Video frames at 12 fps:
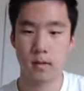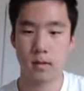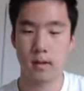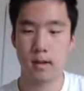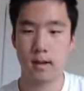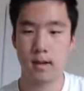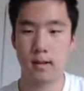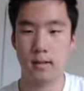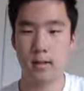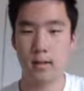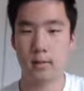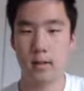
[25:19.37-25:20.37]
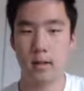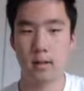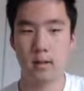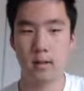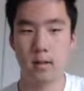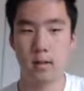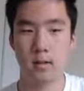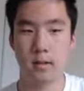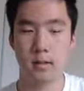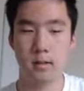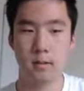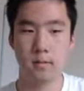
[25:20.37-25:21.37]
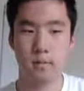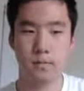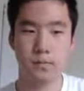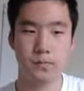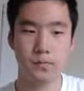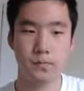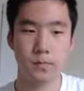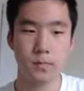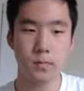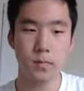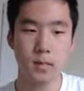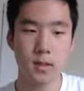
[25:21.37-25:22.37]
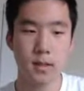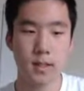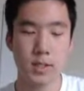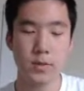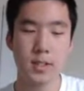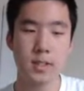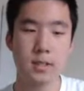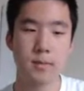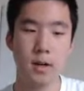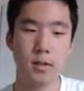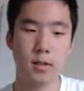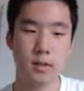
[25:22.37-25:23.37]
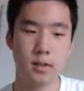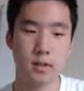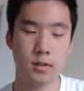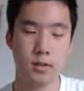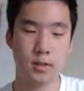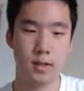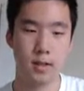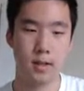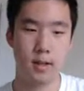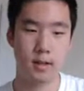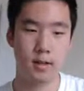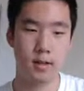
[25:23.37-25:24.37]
Yeah, and then we get it all correct. Because when it's smaller than string.length,